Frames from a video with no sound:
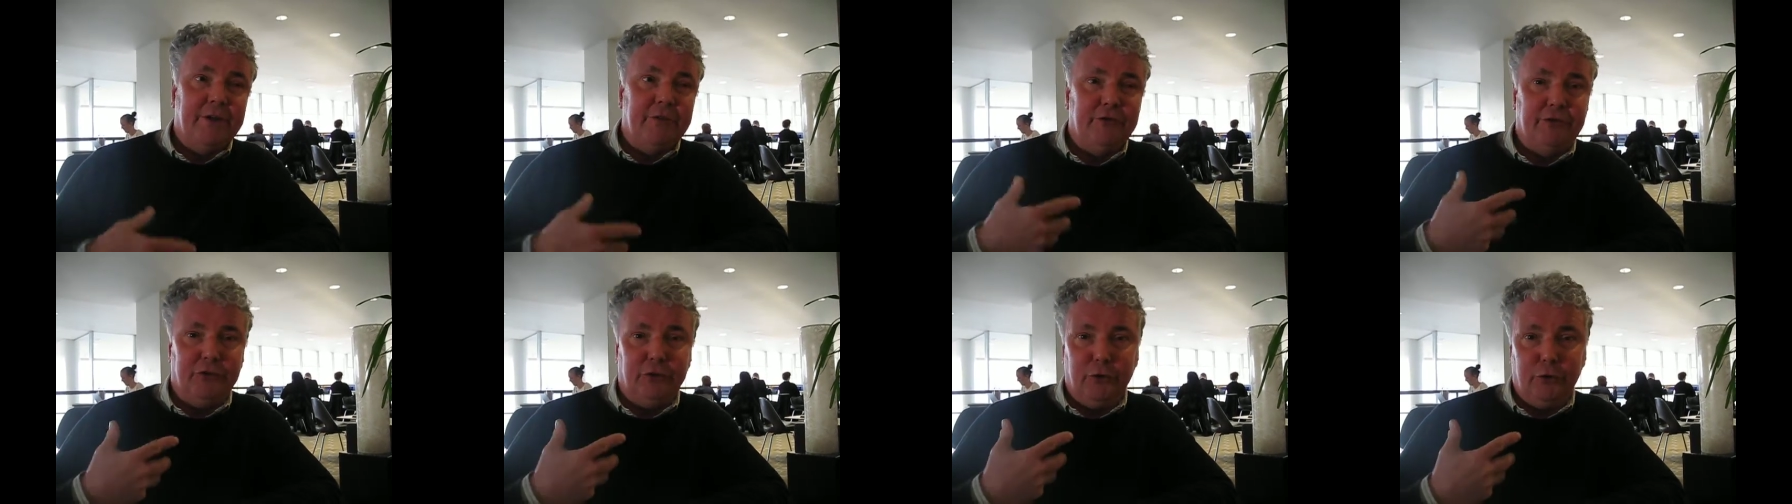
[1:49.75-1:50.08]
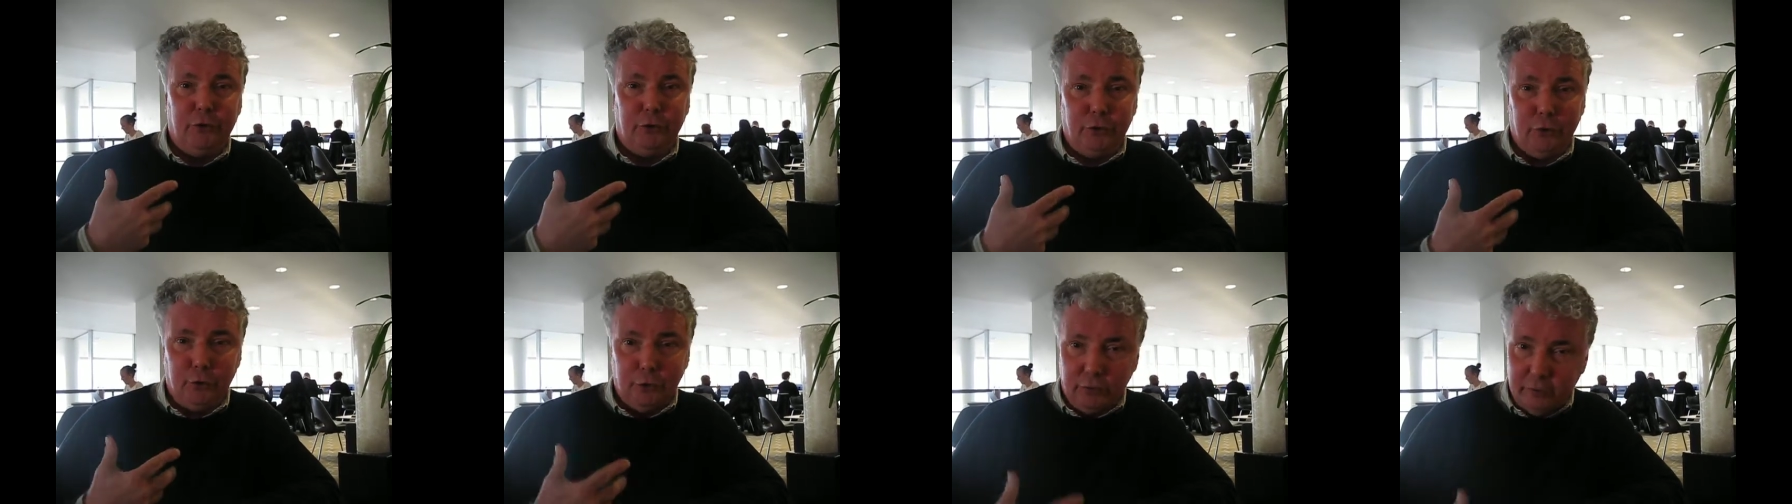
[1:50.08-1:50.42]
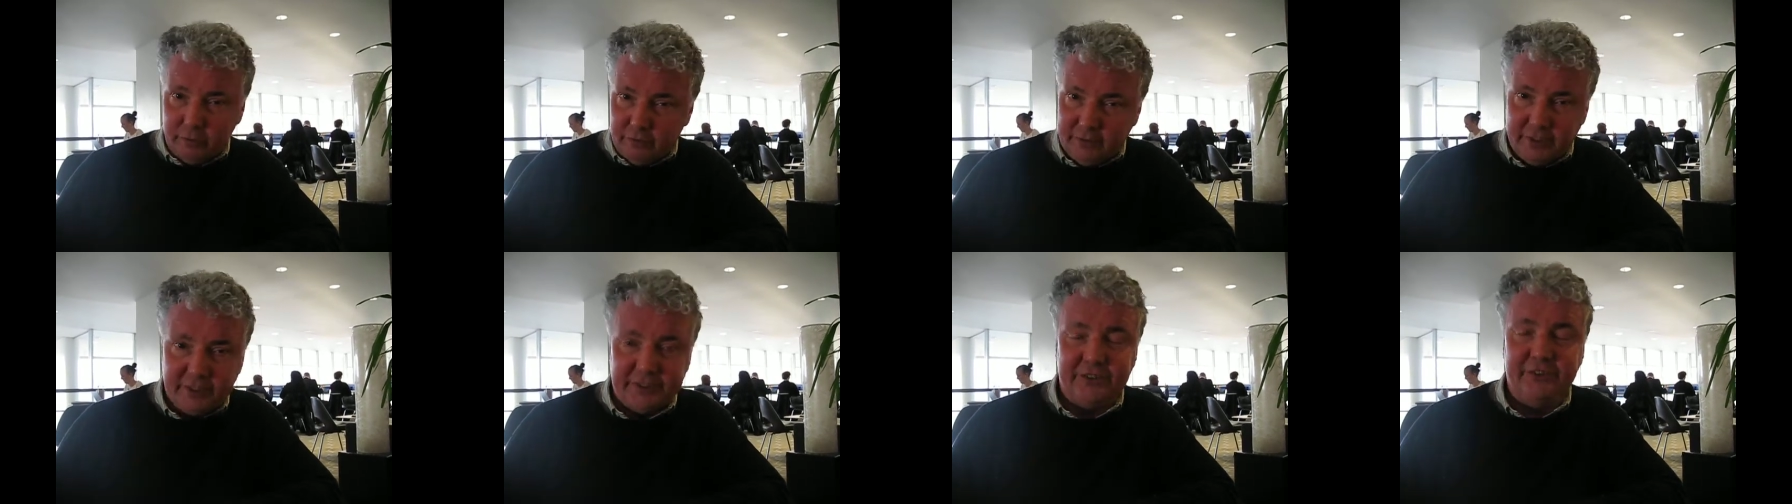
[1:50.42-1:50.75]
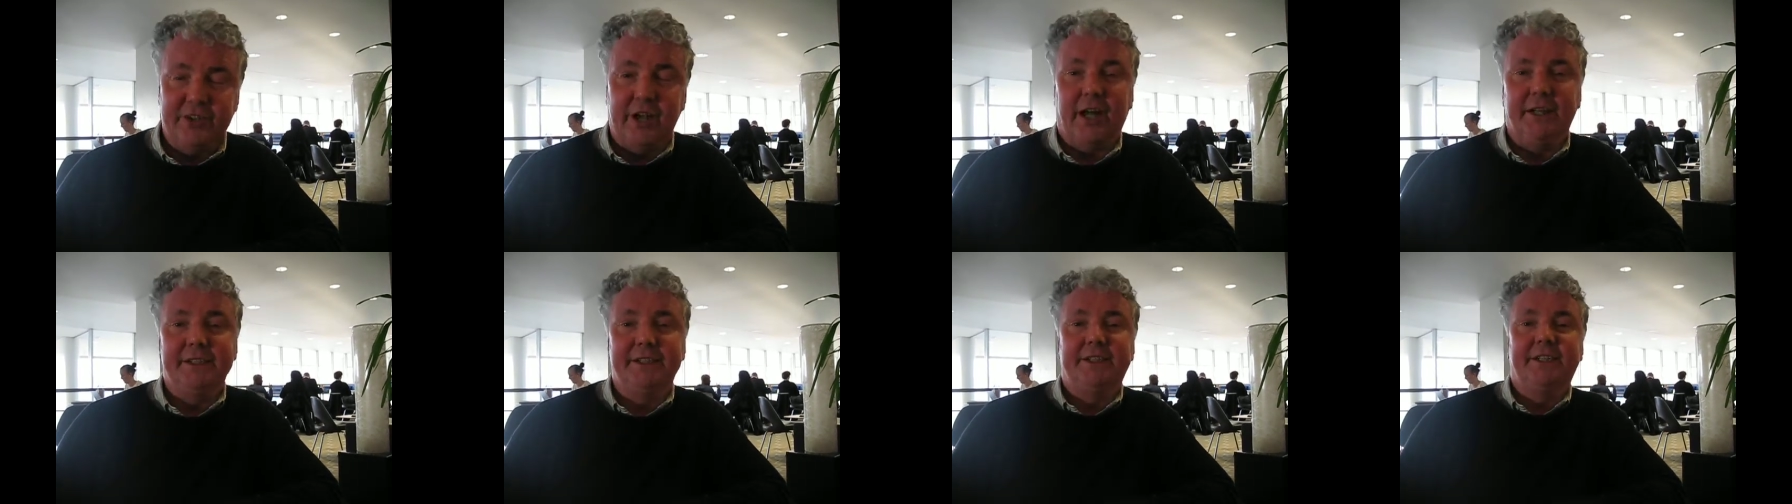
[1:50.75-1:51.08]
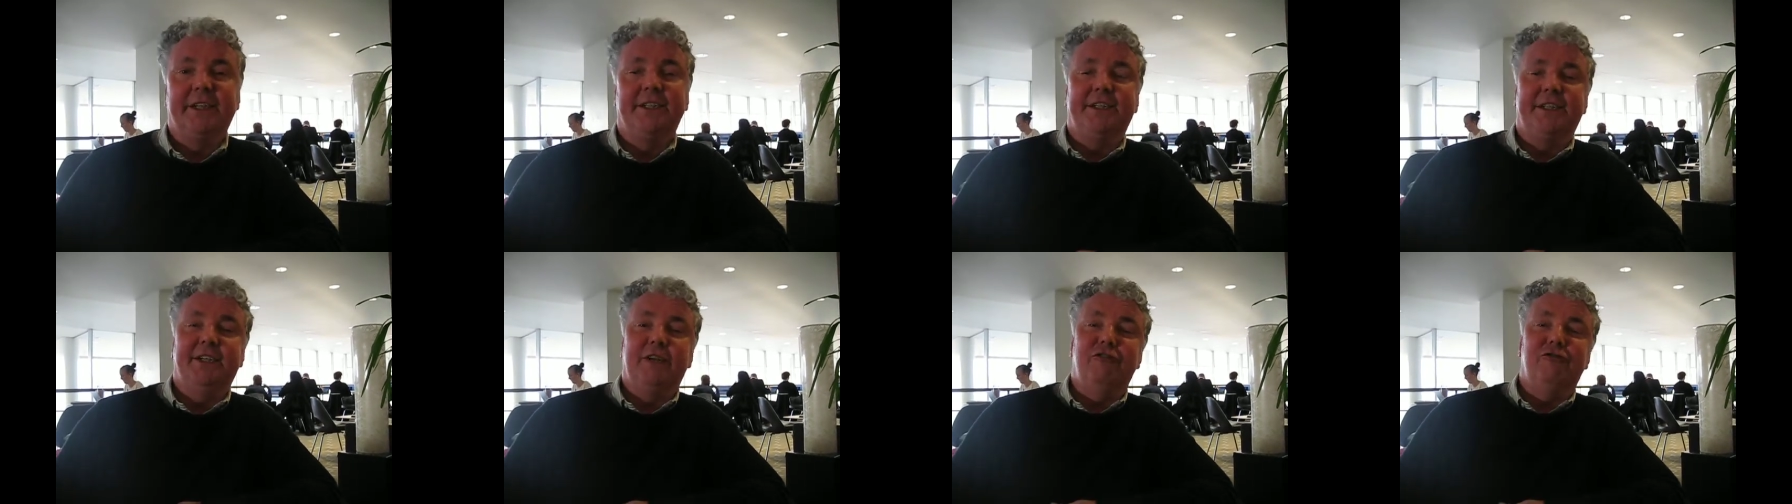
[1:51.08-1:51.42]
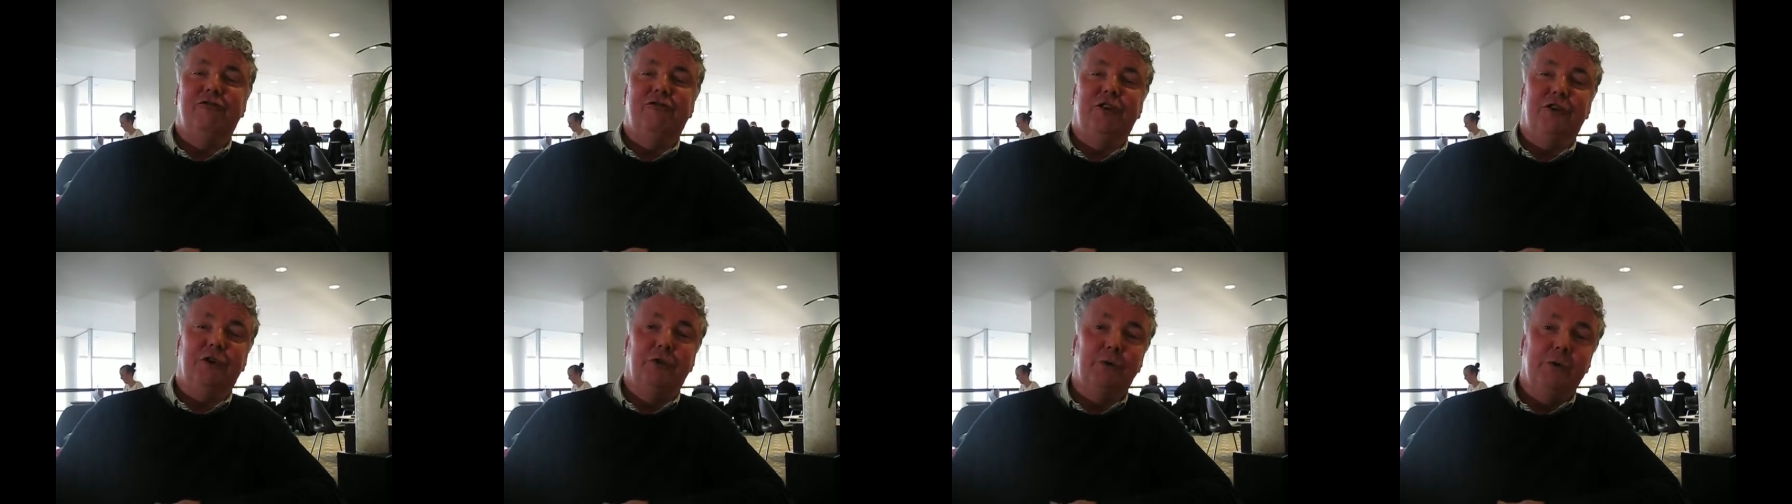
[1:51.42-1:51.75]
to discuss this
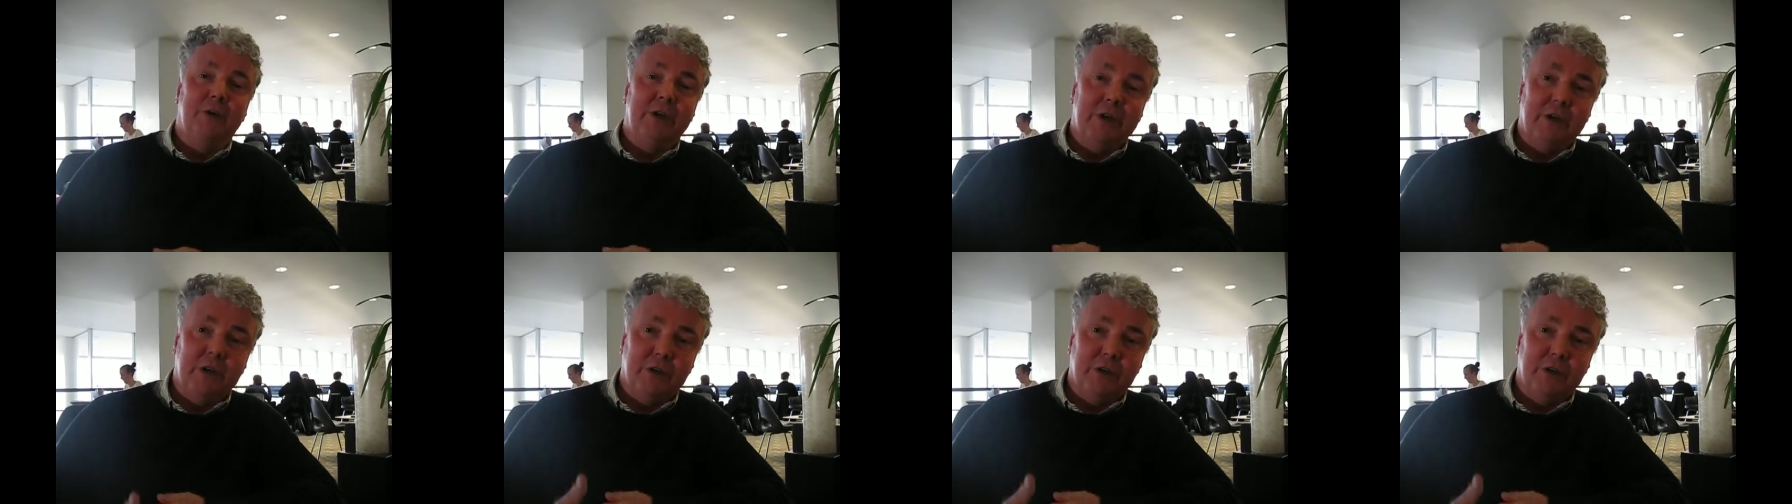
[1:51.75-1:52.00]
issue,